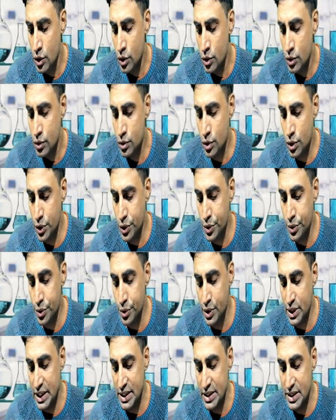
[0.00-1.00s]
So due to
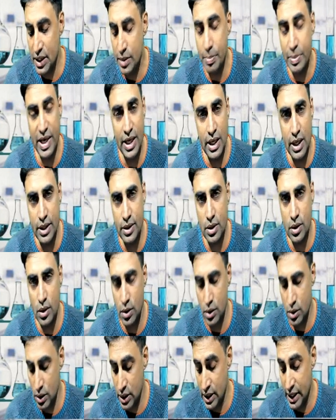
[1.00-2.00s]
these unpaired
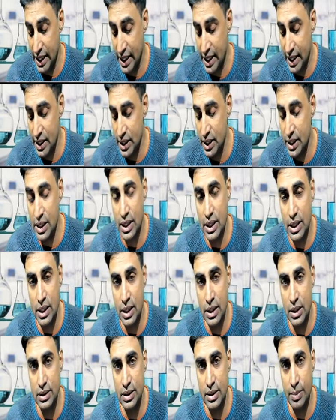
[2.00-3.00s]
electron and
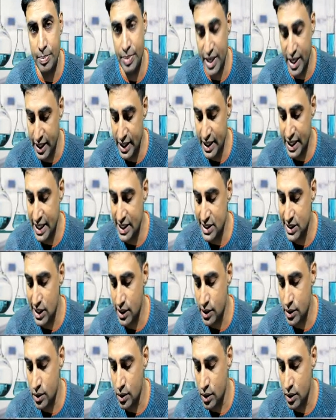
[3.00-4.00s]
the paired S
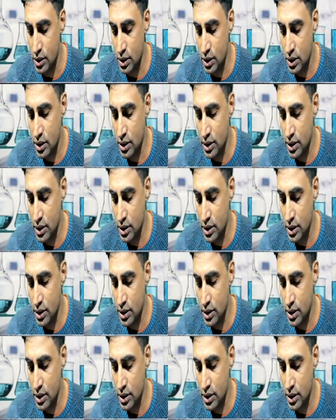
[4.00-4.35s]
electron,